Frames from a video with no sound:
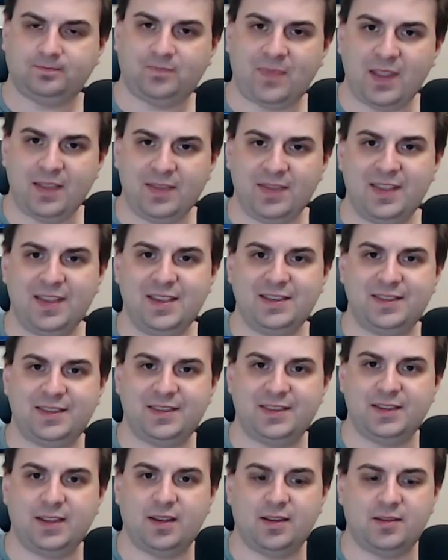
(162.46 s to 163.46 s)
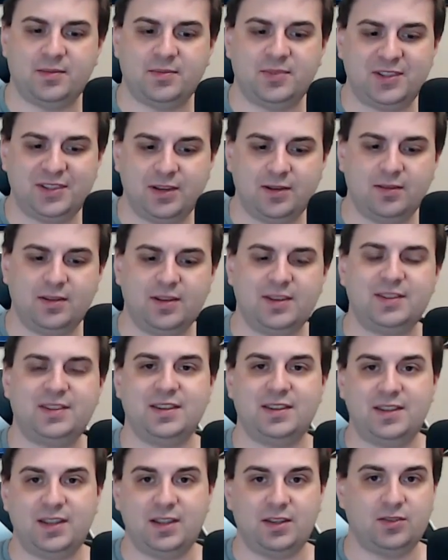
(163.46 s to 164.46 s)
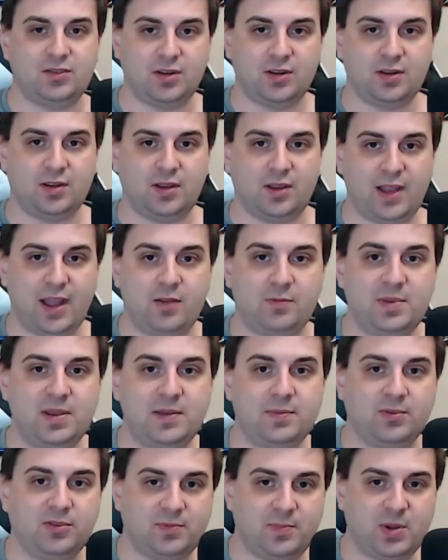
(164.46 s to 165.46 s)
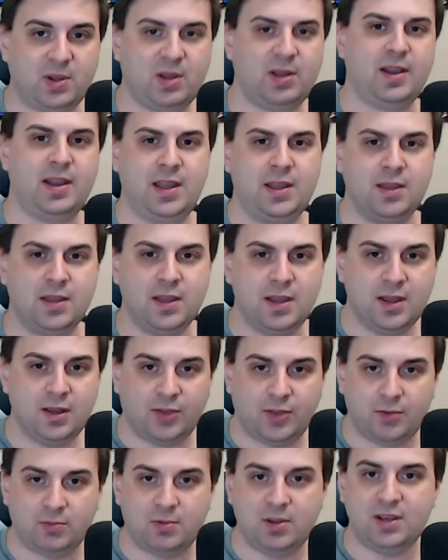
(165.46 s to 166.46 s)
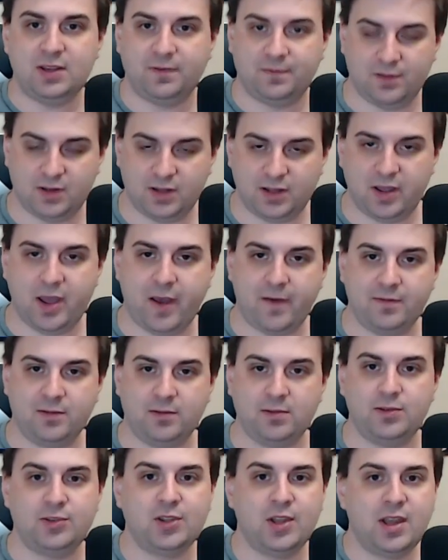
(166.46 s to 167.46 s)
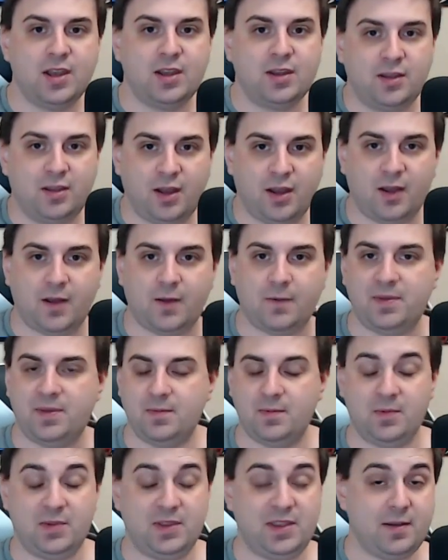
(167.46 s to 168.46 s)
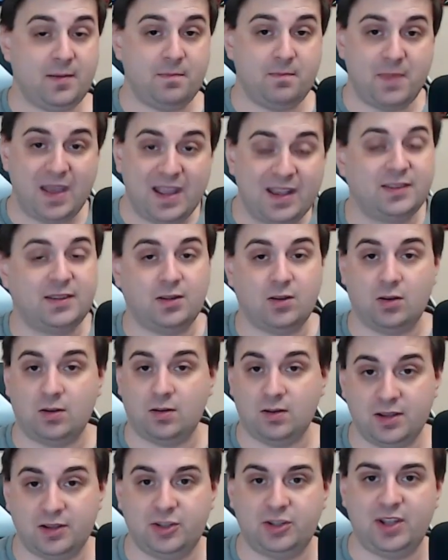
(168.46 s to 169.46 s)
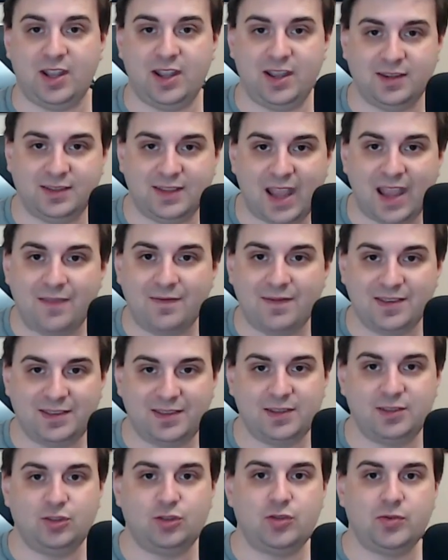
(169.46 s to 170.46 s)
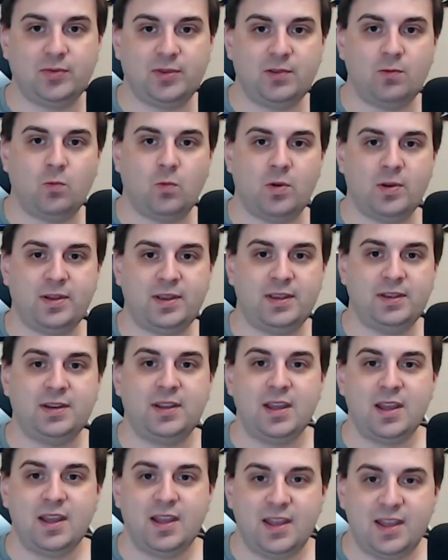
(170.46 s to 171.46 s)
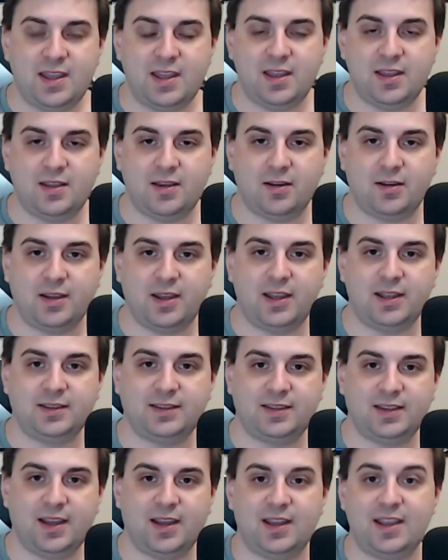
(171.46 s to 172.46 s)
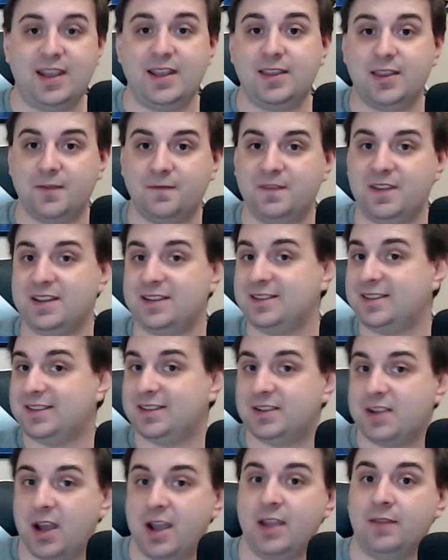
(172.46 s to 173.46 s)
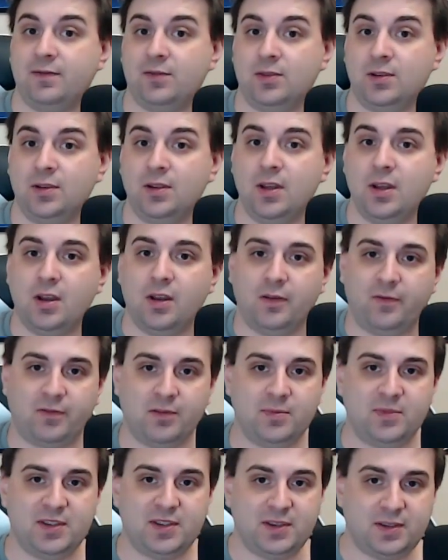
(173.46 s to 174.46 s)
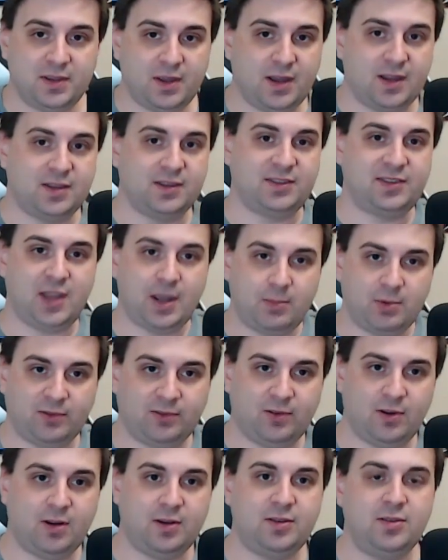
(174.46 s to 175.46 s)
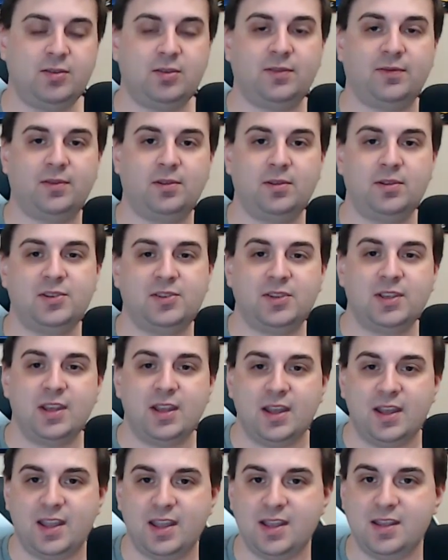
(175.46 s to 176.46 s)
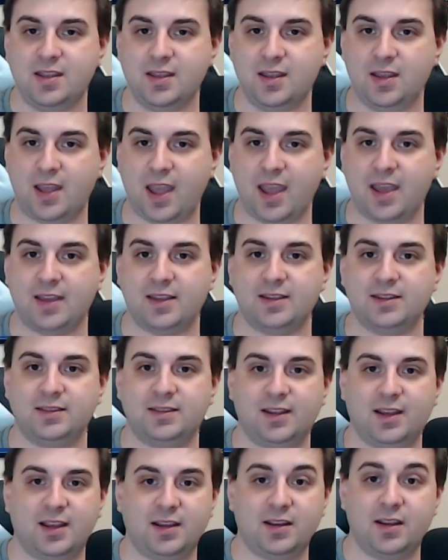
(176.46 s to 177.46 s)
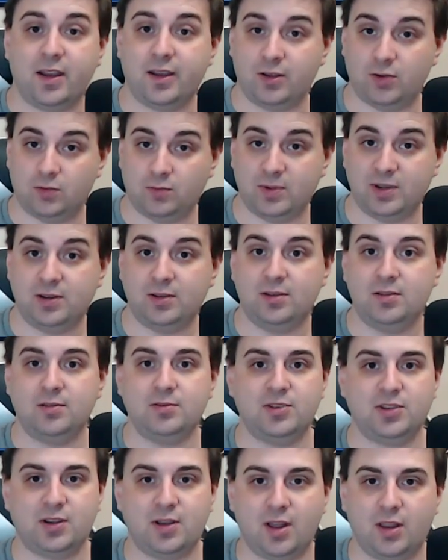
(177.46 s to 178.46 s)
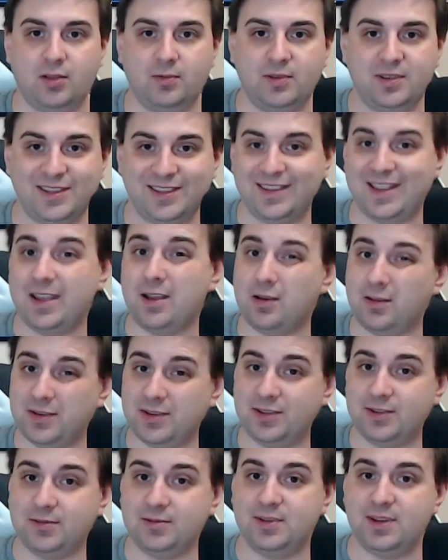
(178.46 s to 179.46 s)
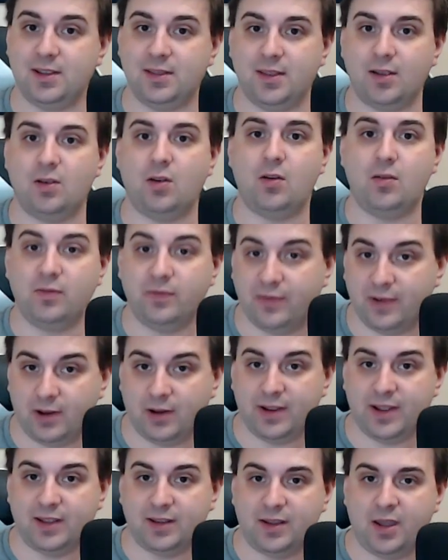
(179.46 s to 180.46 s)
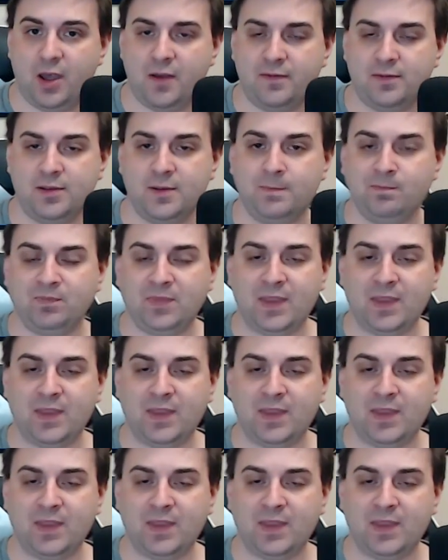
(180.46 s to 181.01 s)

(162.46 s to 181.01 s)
this um, series is he's going to allow people to buy three different covers. Uh, the amazing artist Shane Davis is doing one. He got uh, Ethan Van Sciver from the uh, Cyberfrog universe. He and uh, Kyle Ritter, who's a colorist, they also did their own variant cover.